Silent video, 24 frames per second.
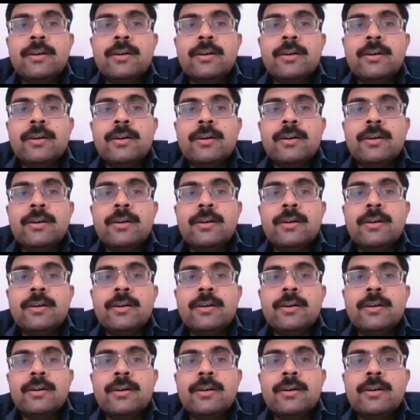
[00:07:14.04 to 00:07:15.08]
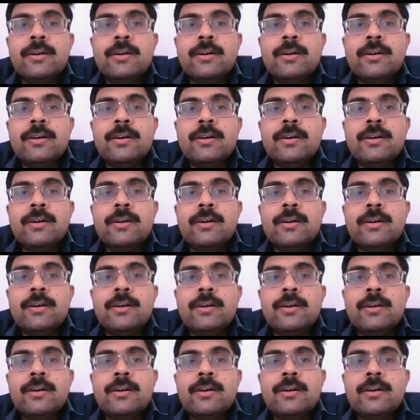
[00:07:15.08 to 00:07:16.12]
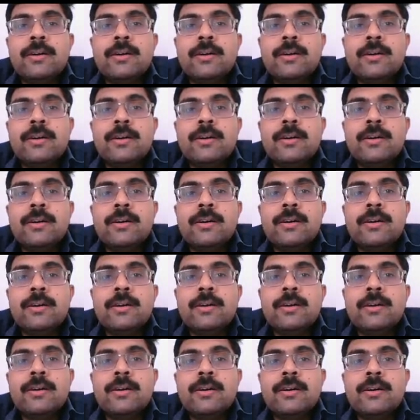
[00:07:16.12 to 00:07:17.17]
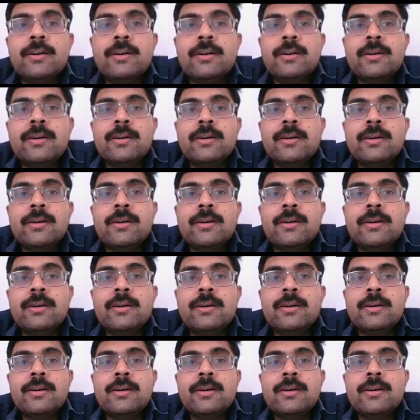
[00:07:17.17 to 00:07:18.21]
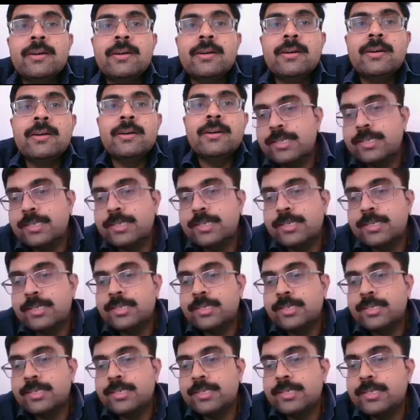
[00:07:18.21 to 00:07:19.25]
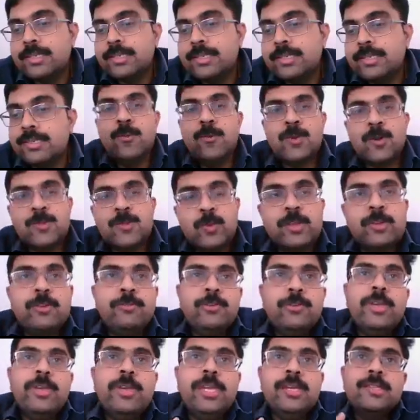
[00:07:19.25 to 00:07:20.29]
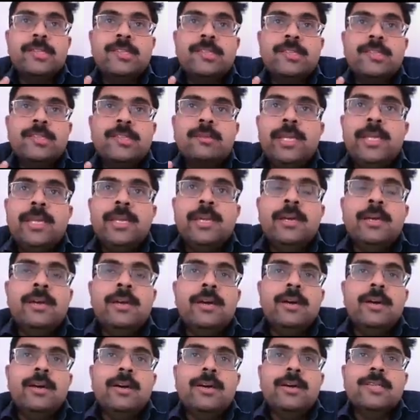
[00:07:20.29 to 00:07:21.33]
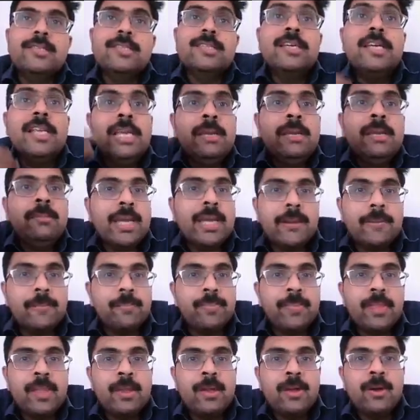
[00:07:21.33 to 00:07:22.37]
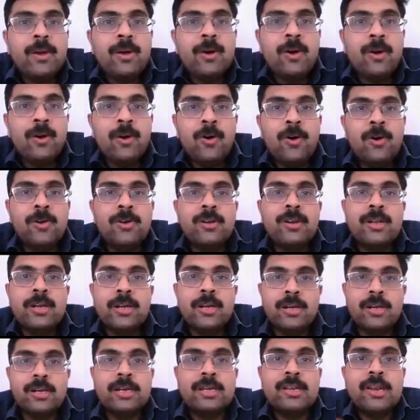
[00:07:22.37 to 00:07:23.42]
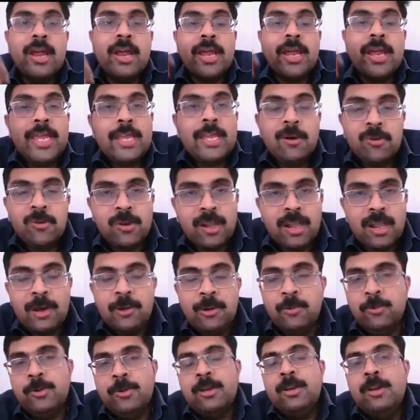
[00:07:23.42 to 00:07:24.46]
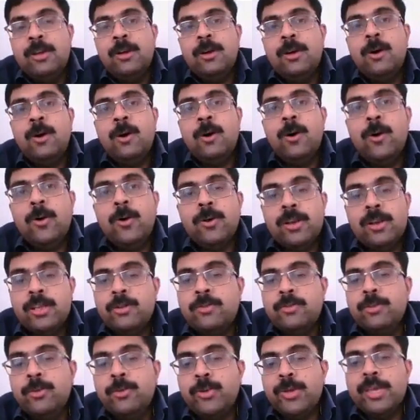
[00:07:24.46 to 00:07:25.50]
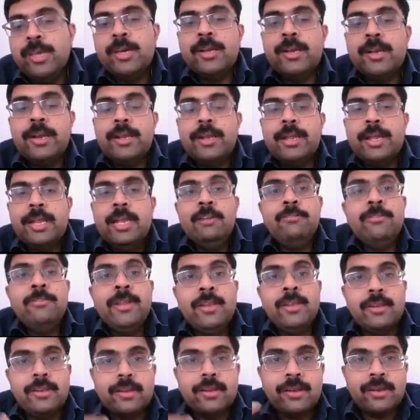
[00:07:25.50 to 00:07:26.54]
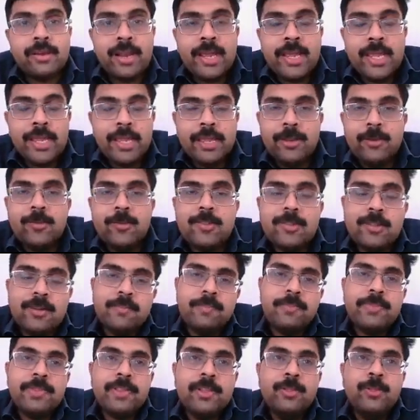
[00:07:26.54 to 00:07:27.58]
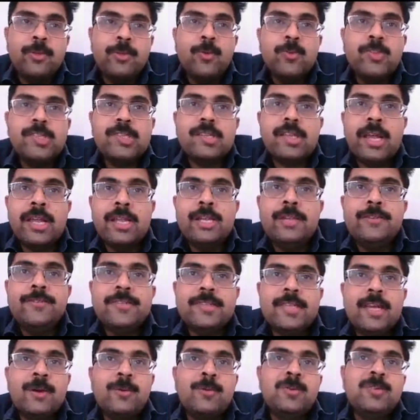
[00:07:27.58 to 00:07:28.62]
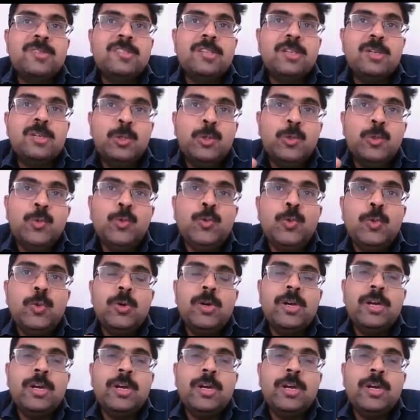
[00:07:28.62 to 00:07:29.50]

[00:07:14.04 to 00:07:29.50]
meaningful response in a human being, right? Of course, there are certain sounds also. If you hear somebody screaming or crying out loud, or if you hear an infant crying, those kind of sounds do